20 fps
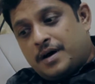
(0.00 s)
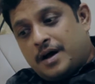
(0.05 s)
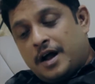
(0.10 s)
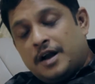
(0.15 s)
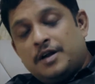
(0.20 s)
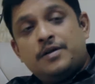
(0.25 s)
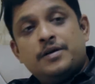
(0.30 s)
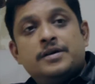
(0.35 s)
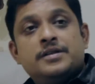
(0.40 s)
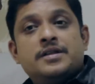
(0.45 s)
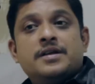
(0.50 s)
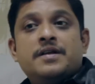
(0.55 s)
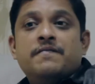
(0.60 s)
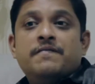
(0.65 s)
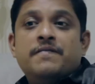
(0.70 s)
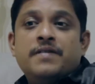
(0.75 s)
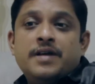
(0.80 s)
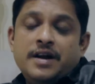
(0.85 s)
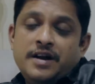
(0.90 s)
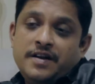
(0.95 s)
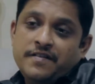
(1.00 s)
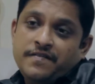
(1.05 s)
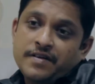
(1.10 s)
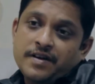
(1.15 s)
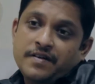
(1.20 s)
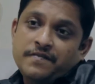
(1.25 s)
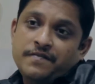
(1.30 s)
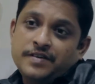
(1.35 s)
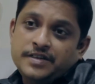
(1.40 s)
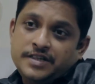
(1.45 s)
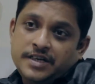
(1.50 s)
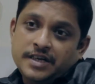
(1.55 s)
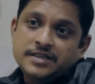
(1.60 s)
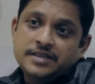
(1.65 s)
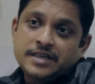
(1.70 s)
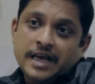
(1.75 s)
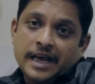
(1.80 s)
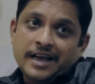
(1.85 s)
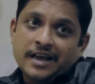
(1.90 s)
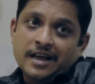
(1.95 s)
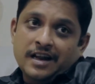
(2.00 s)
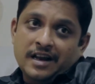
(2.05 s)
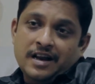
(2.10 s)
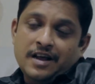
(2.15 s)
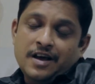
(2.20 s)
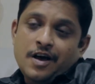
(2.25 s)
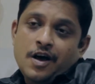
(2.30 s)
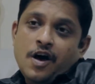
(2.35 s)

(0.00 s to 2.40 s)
altogether a very different vicious cycle